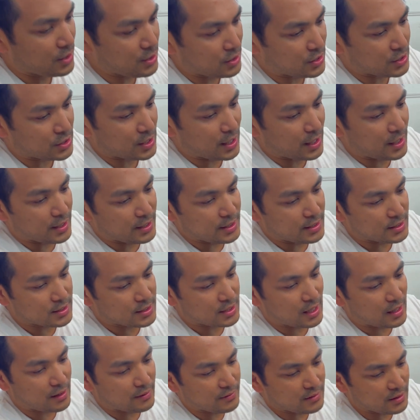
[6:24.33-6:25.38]
your tires
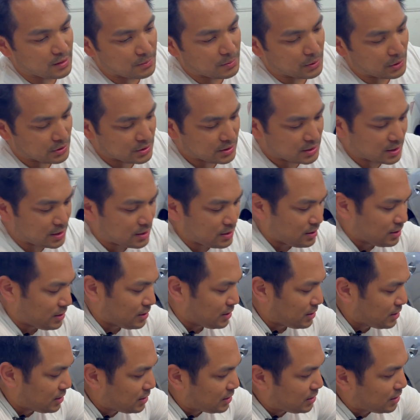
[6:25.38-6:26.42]
have any bulging
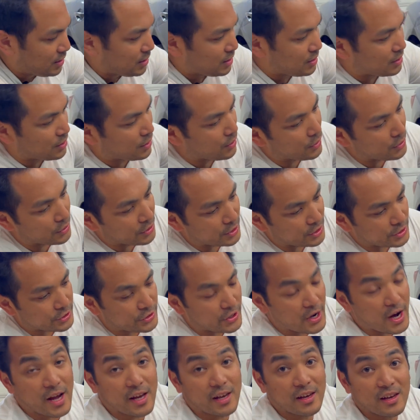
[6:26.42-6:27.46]
or
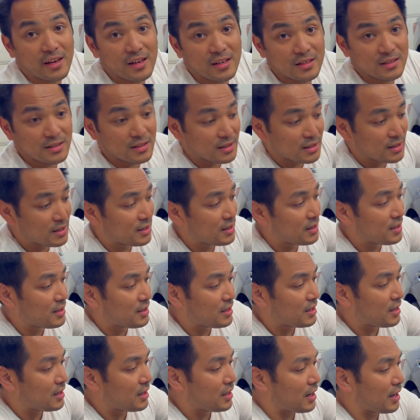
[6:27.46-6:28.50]
cracking.
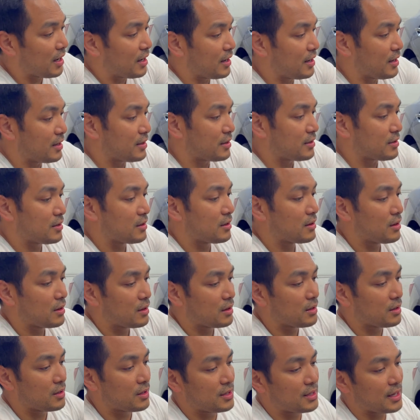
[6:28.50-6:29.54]

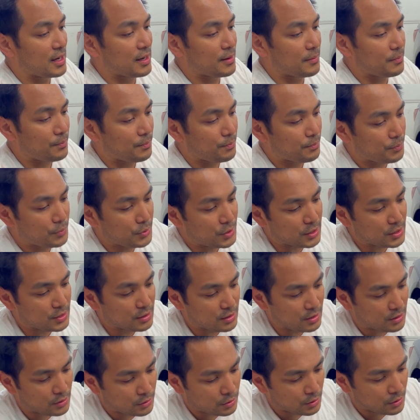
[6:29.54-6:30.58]
You got pretty
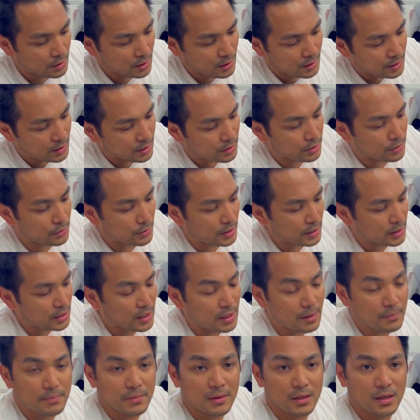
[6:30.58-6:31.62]
good thread
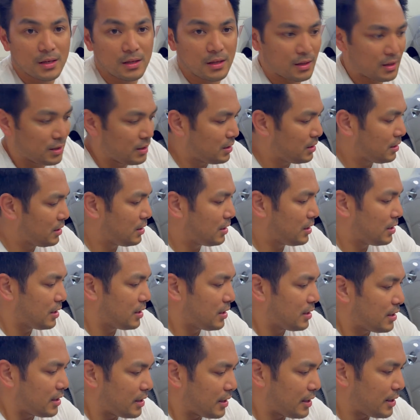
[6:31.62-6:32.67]
depth.
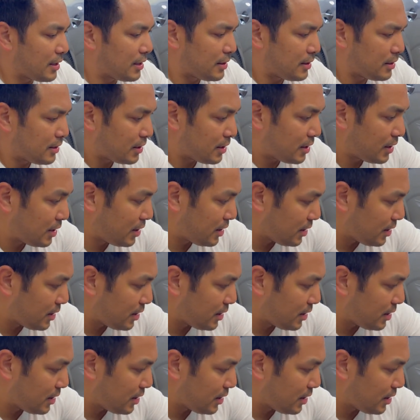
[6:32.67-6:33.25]
Uh,